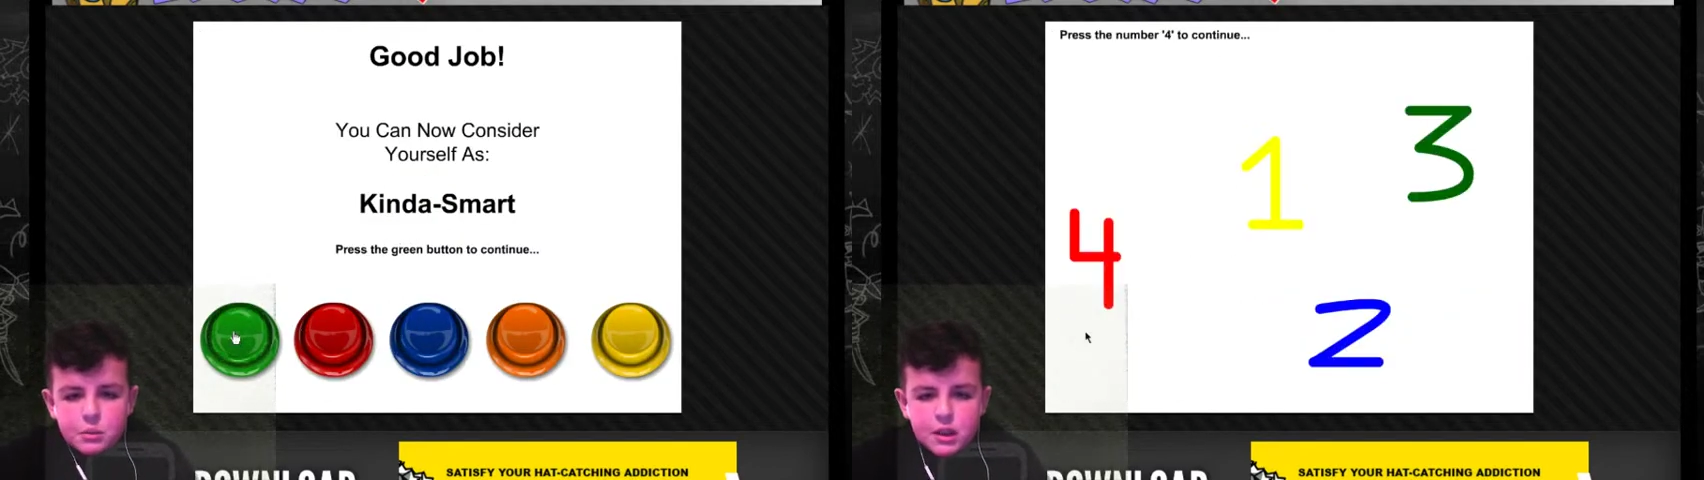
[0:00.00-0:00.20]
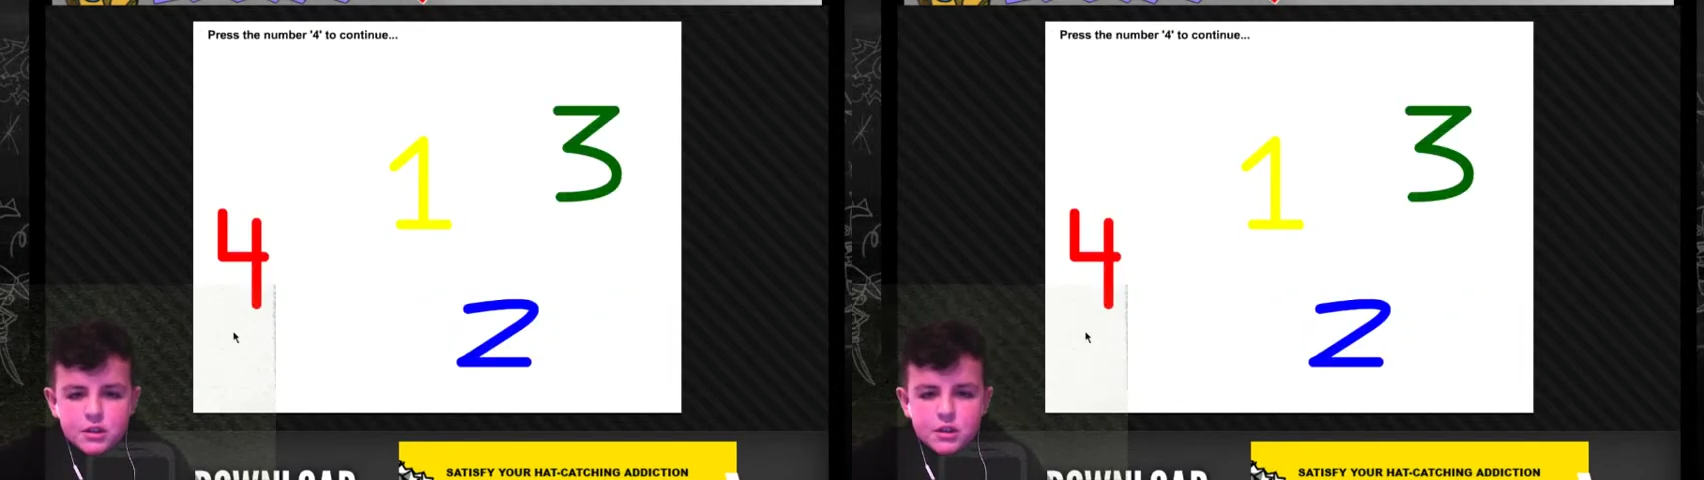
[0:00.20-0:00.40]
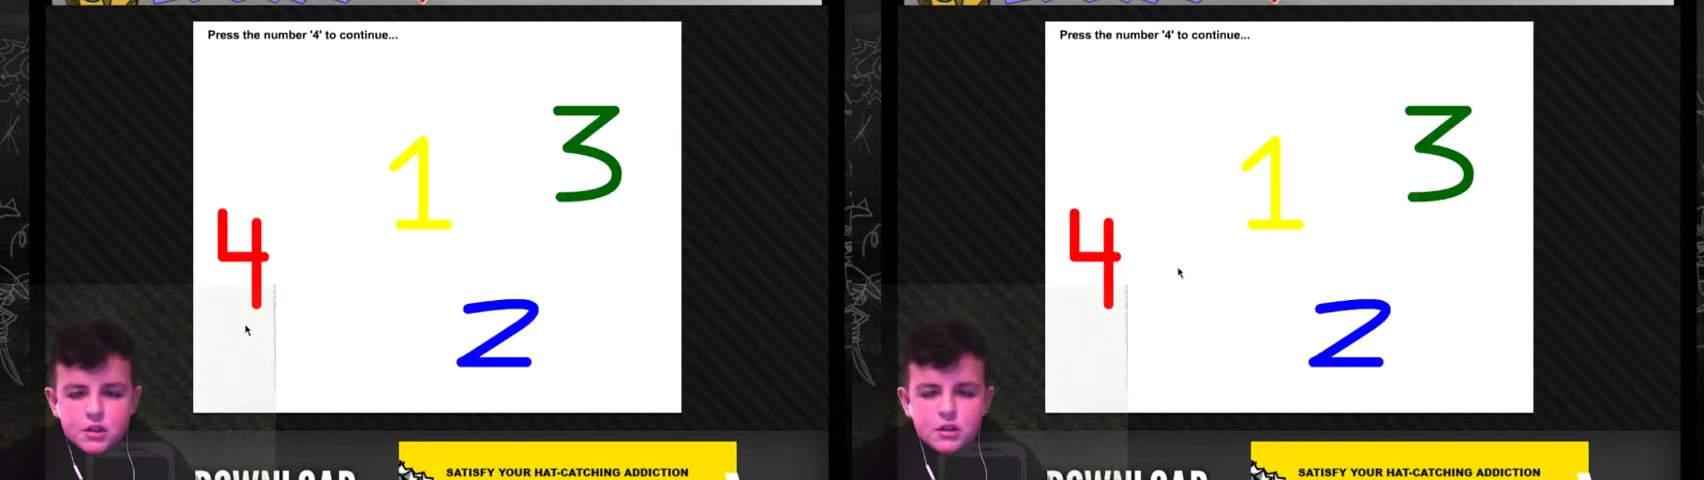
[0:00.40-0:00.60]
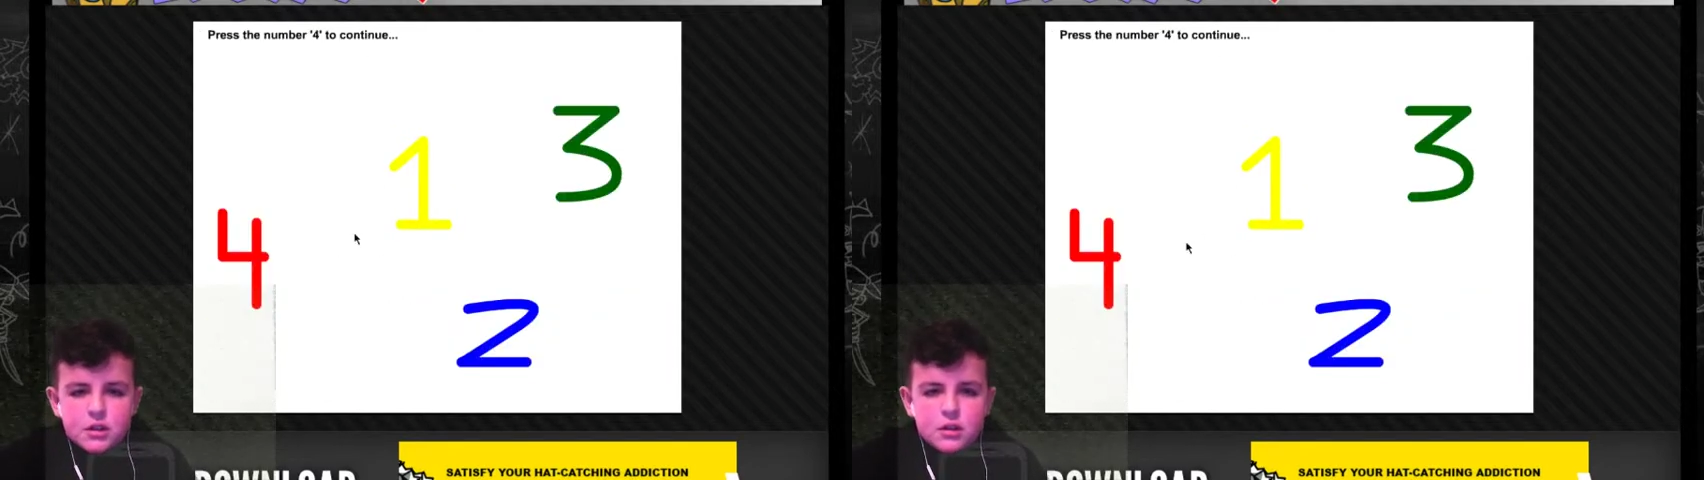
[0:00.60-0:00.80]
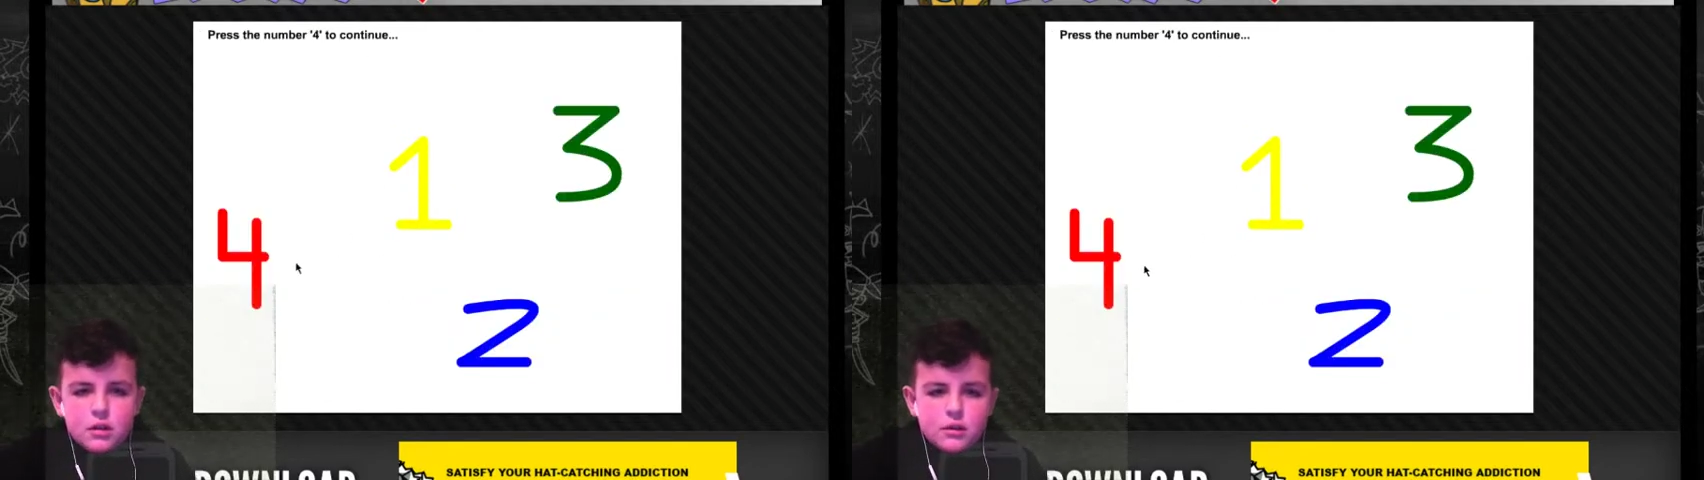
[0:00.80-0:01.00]
button to
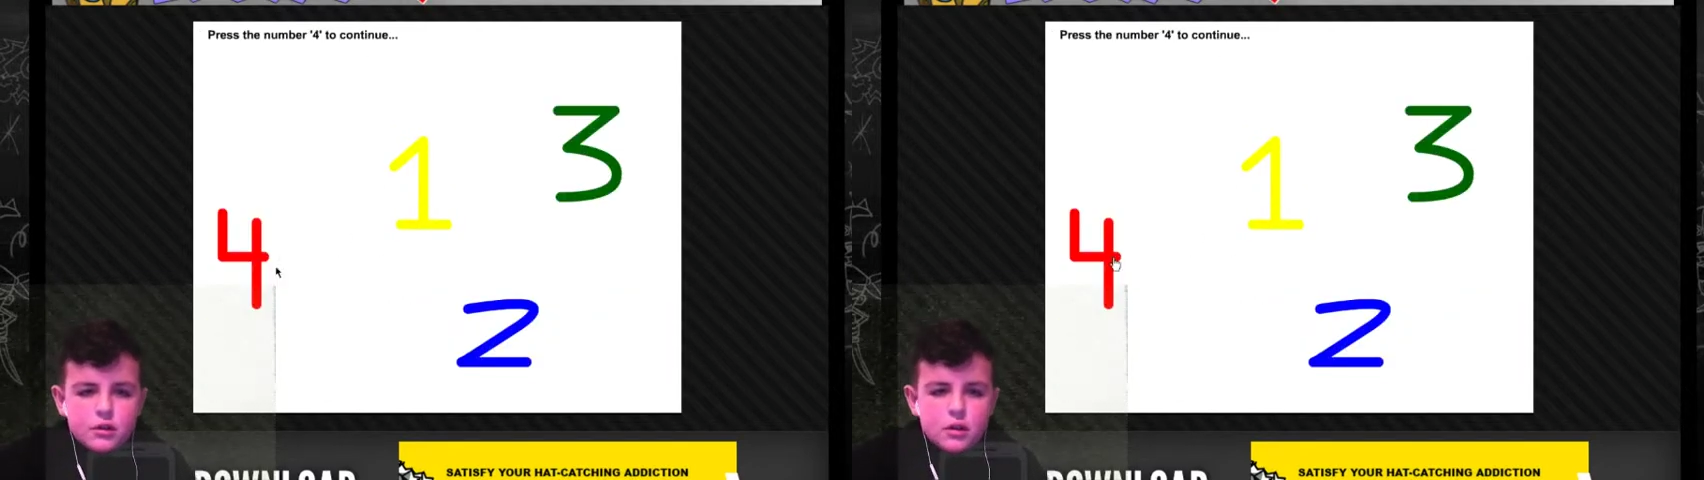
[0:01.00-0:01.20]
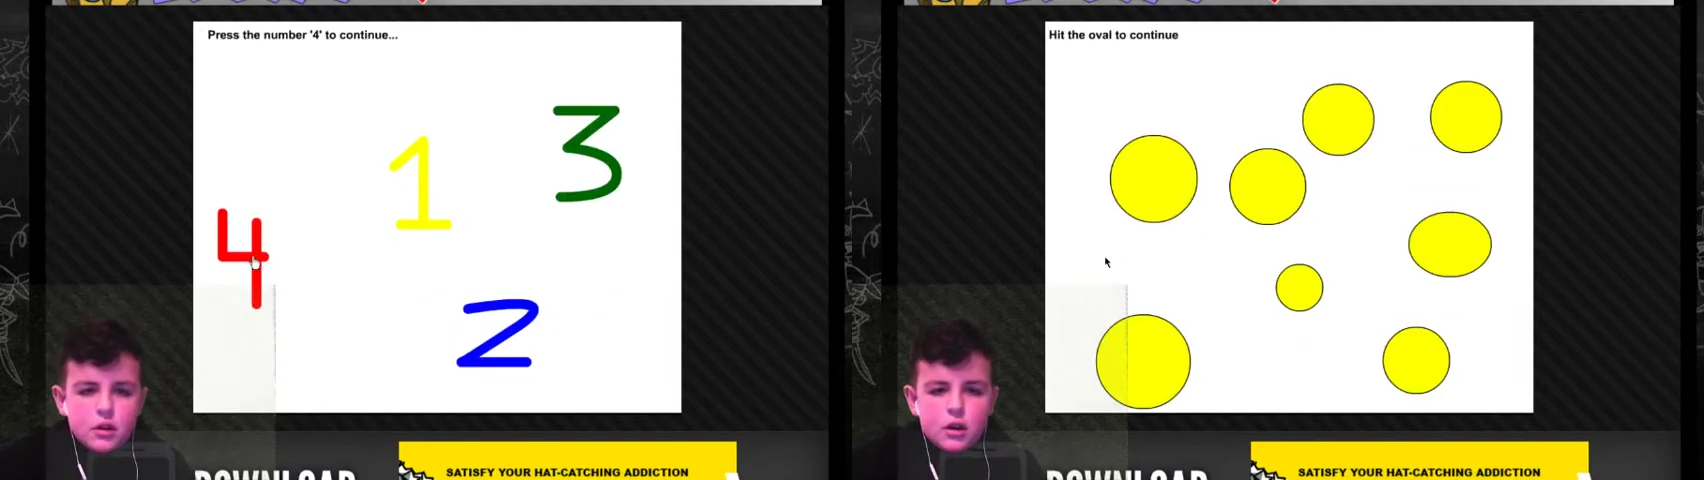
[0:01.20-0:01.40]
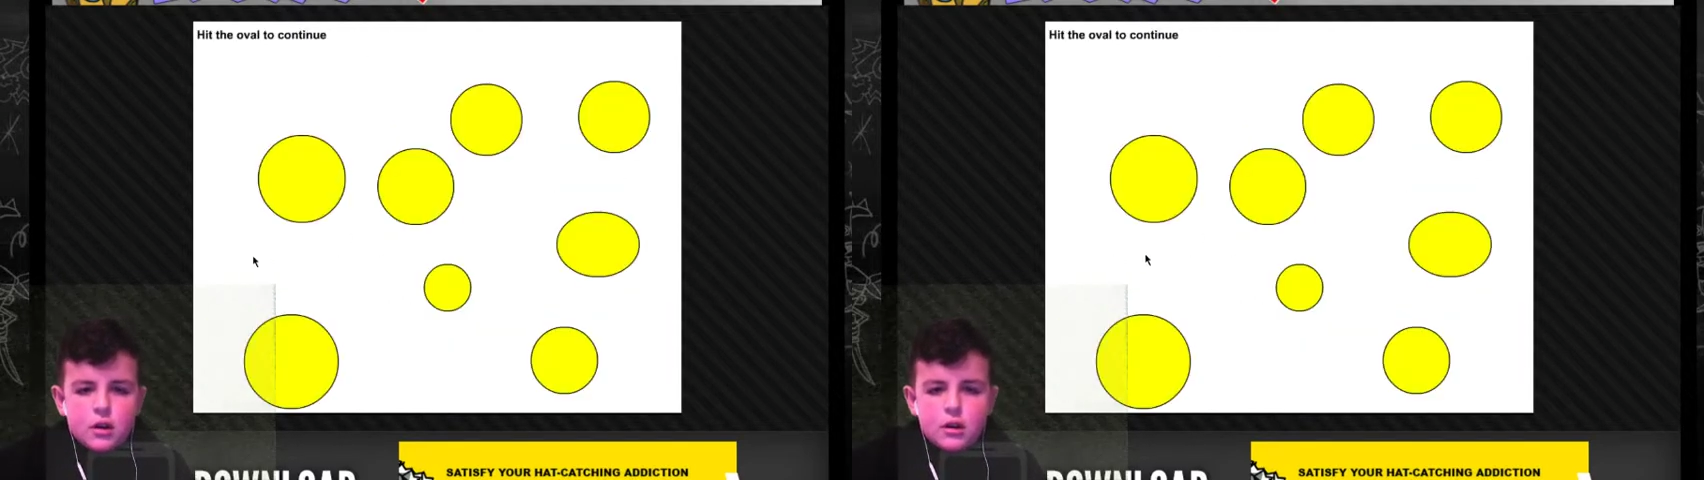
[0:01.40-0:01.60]
continue. 4.